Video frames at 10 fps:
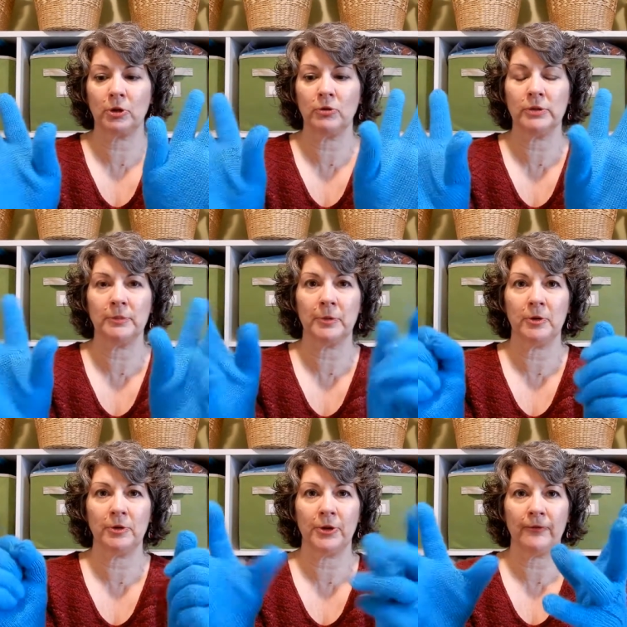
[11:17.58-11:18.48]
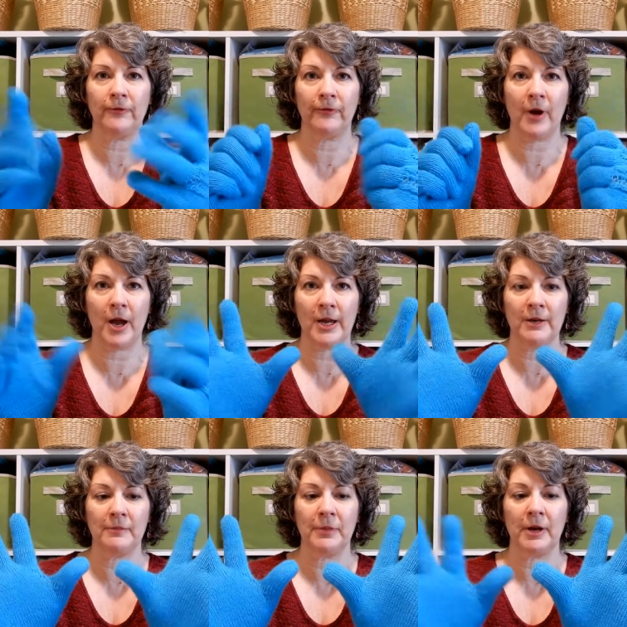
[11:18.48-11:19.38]
usable, they're
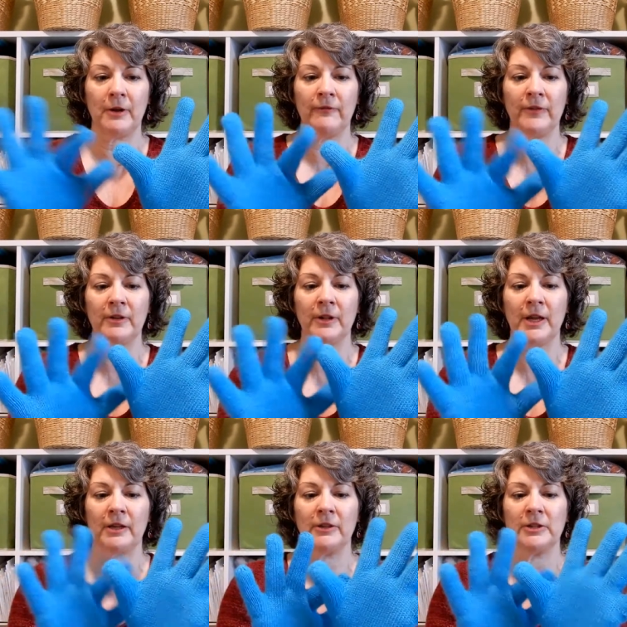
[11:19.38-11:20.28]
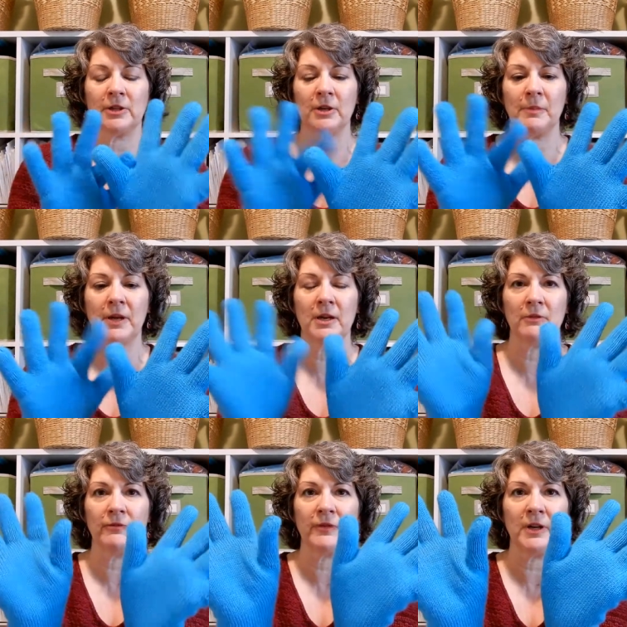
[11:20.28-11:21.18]
fine, but I feel like this could have
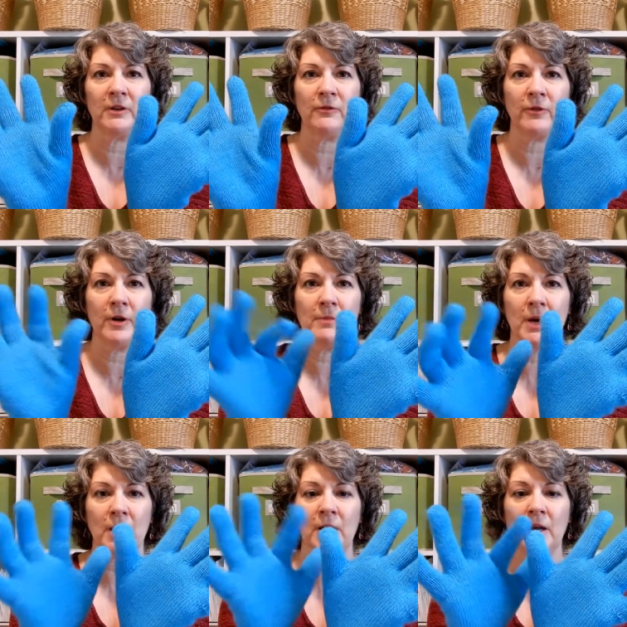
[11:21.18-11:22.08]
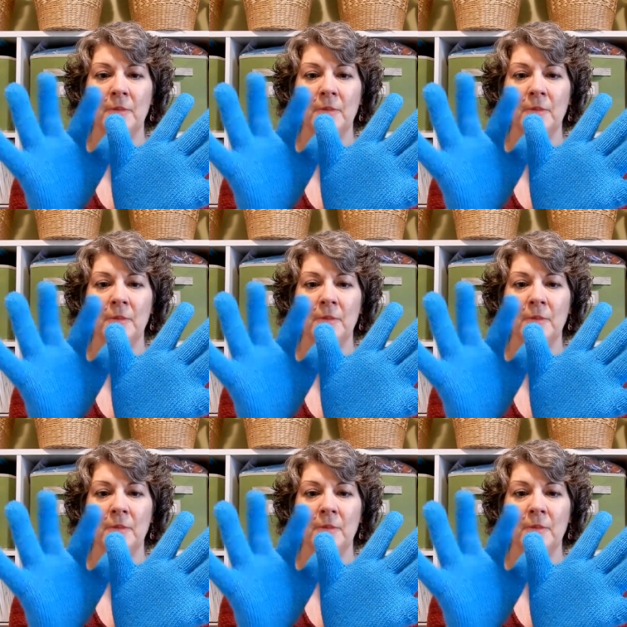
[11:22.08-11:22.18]
benefited from a